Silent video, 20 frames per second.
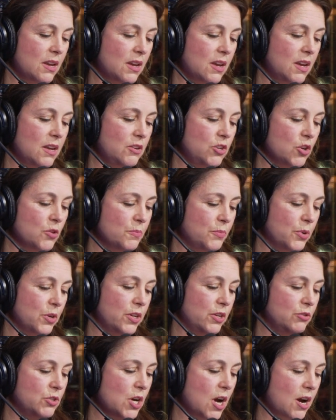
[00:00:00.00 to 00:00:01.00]
In your
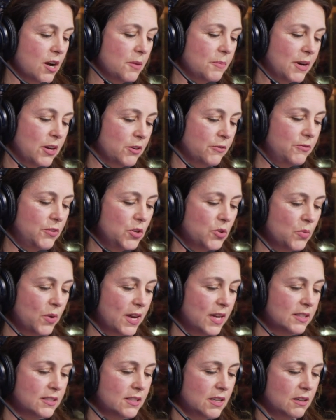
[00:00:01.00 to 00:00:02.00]
book, you talk about a few
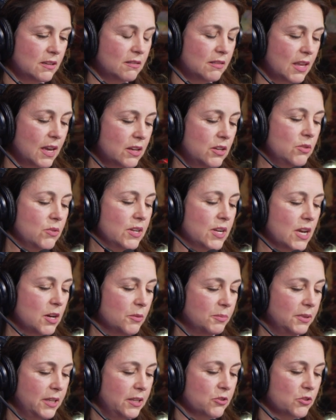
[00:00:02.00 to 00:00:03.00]
ways that you can
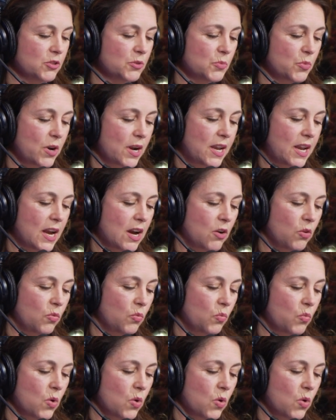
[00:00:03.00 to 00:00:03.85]
help leaders break out.